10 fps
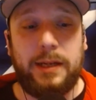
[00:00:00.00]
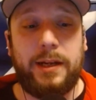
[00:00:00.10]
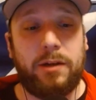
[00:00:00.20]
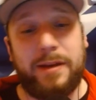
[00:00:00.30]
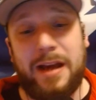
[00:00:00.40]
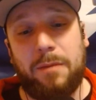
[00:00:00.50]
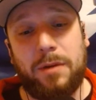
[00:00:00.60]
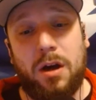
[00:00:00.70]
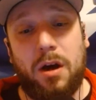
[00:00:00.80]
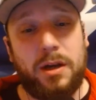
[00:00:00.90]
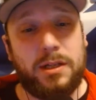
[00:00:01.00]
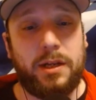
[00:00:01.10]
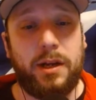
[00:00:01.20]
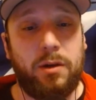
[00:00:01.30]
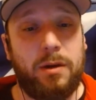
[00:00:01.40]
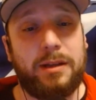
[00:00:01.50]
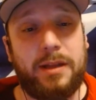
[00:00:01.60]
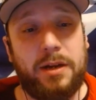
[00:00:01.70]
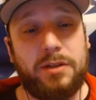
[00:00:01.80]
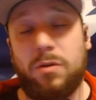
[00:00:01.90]
you know, Cal Makar isn't going to go out
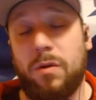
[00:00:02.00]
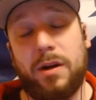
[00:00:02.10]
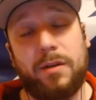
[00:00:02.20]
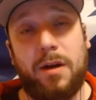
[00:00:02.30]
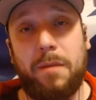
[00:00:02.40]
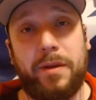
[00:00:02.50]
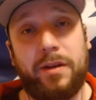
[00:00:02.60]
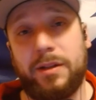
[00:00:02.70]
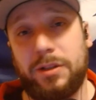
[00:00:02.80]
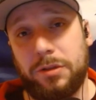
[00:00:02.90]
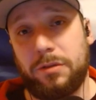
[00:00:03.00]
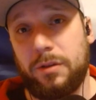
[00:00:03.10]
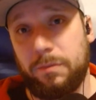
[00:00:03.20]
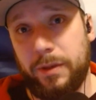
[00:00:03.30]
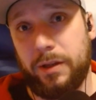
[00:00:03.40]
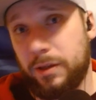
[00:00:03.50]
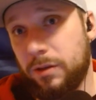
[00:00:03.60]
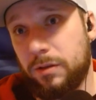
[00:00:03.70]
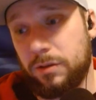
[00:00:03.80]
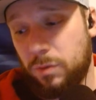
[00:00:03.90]
there and score a billion
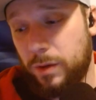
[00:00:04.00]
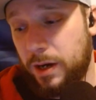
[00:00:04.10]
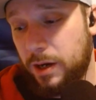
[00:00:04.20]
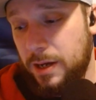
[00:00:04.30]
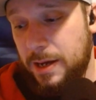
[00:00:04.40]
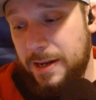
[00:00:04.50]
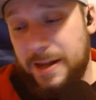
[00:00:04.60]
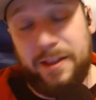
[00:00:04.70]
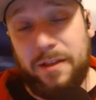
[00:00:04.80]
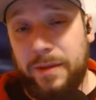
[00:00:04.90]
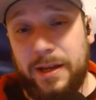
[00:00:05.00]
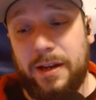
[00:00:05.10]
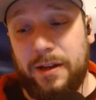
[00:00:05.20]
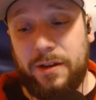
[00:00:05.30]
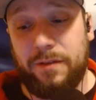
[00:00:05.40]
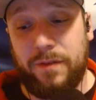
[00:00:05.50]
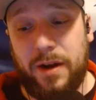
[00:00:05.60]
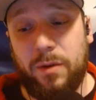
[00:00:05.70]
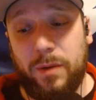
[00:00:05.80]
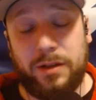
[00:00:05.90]
goals, where Nathan McKinnon could
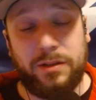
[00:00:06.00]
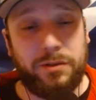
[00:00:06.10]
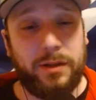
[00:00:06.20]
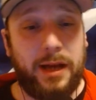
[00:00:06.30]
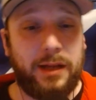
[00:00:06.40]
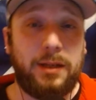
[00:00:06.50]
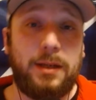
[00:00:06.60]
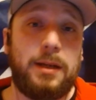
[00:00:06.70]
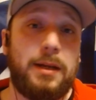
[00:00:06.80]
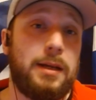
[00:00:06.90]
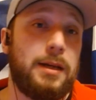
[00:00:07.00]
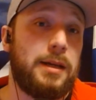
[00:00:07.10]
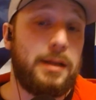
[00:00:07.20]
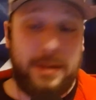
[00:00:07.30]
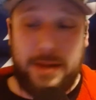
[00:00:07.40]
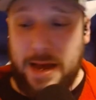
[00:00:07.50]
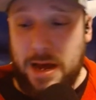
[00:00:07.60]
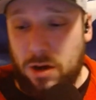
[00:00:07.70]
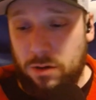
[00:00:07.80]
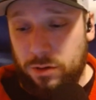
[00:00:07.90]
very well do that.
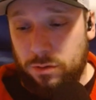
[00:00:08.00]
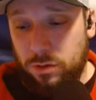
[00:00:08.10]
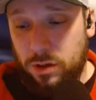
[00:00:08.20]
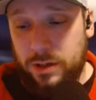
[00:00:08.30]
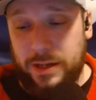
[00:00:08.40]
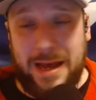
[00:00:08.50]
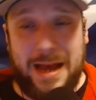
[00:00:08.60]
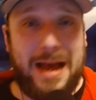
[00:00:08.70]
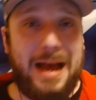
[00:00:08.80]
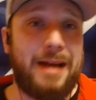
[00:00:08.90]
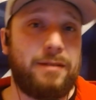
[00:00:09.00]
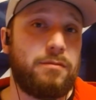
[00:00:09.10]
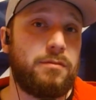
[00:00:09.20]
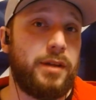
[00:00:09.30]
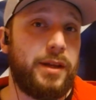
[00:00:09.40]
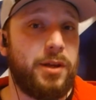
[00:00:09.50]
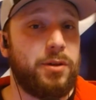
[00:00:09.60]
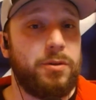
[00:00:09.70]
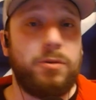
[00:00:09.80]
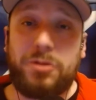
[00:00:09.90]
Now, you look at
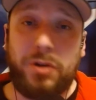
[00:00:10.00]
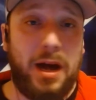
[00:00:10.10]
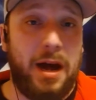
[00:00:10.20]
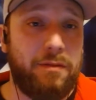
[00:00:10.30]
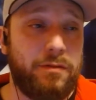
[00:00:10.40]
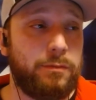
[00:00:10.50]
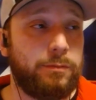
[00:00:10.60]
Nikita Kucherov,